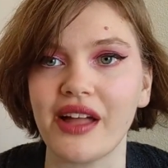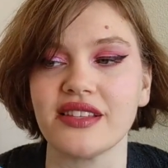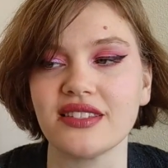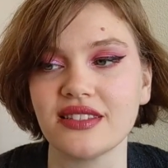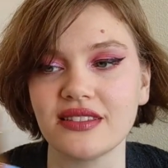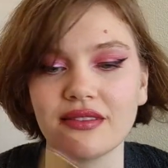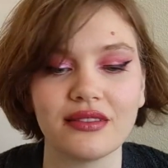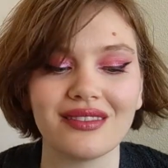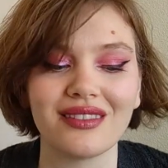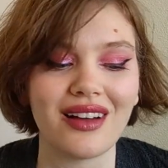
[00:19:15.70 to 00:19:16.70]
but
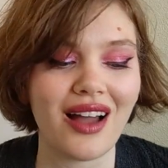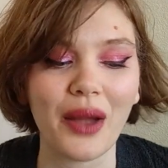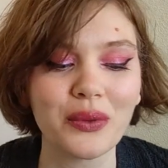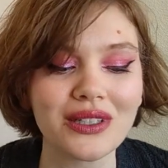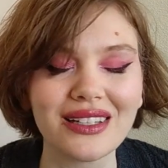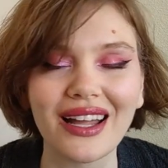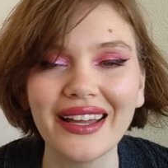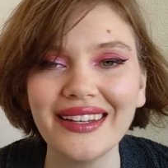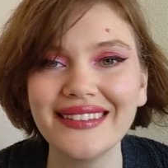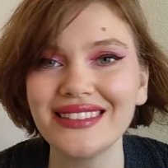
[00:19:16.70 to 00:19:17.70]
I would
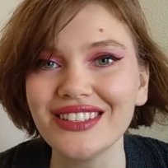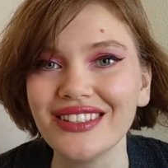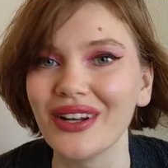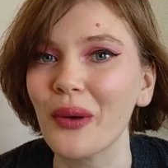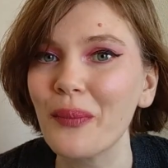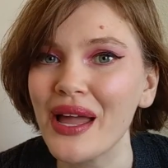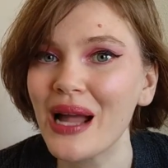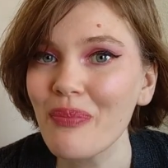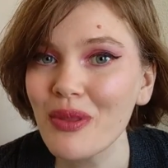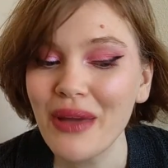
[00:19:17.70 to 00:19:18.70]
like to, you know,
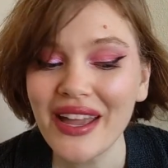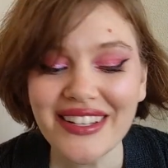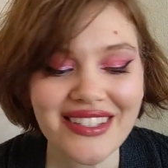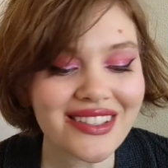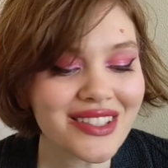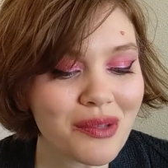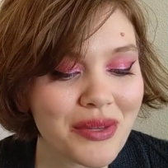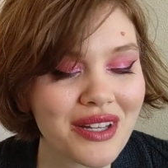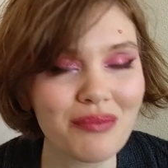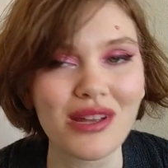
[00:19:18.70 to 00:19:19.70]
pick up the pace a
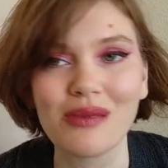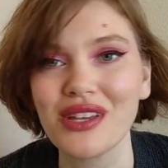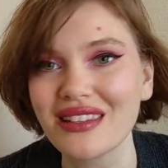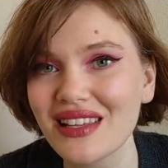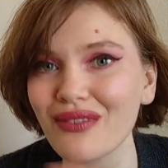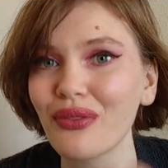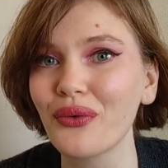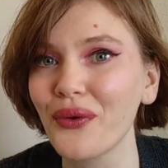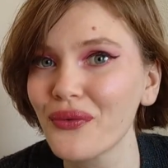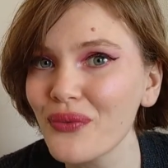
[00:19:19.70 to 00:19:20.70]
little bit and maybe instead of
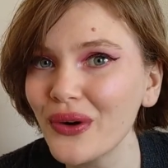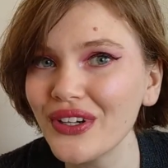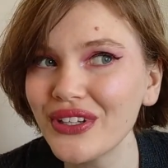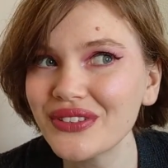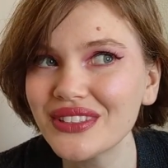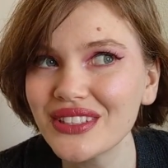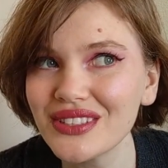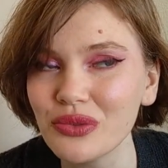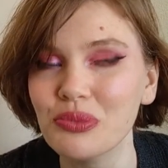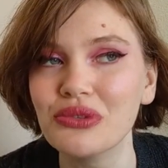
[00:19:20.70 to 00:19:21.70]
three or four
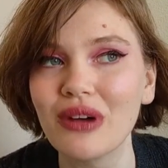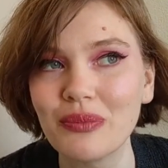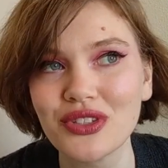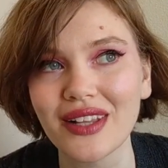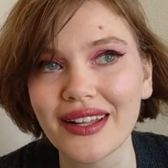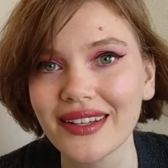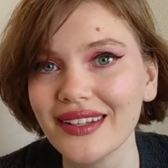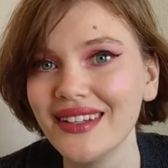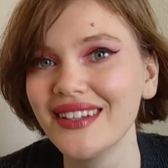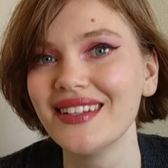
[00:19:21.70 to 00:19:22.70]
uses, move up to like
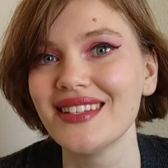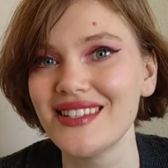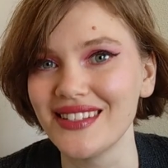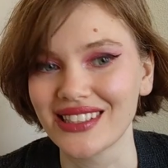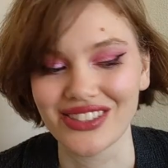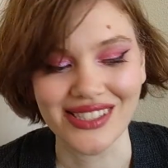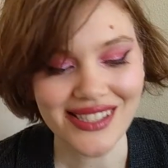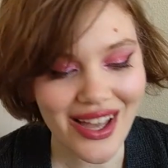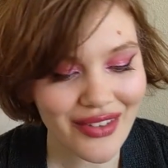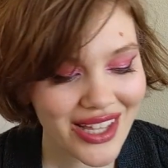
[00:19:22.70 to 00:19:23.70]
six or
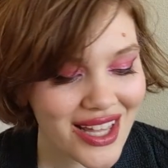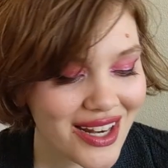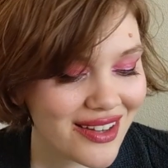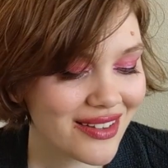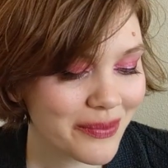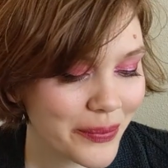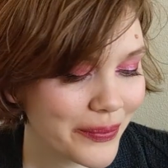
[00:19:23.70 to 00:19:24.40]
seven.